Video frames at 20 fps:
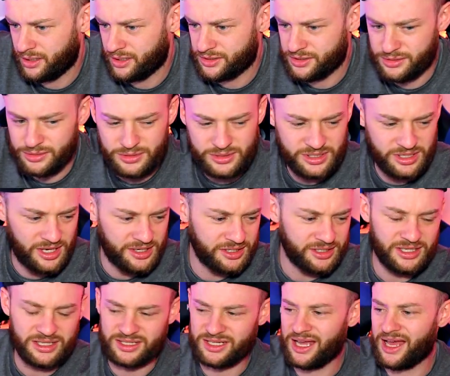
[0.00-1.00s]
Is there no sound
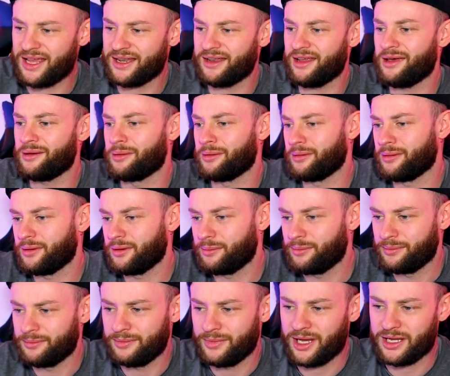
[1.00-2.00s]
in this goddamn?
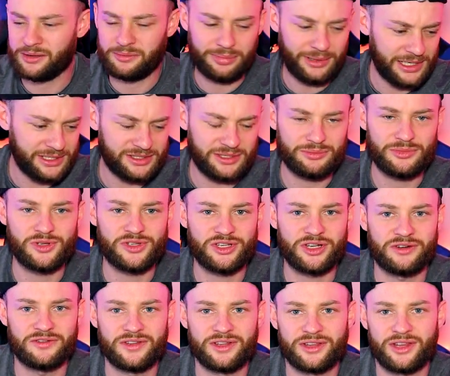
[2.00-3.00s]
Adam, play some
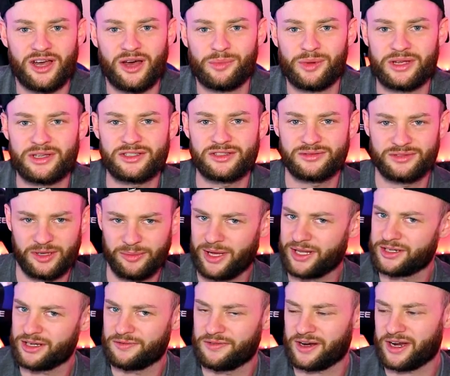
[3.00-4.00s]
music over the top of this. You
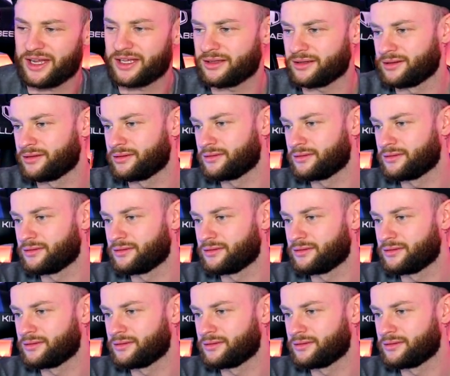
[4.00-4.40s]
better not forget.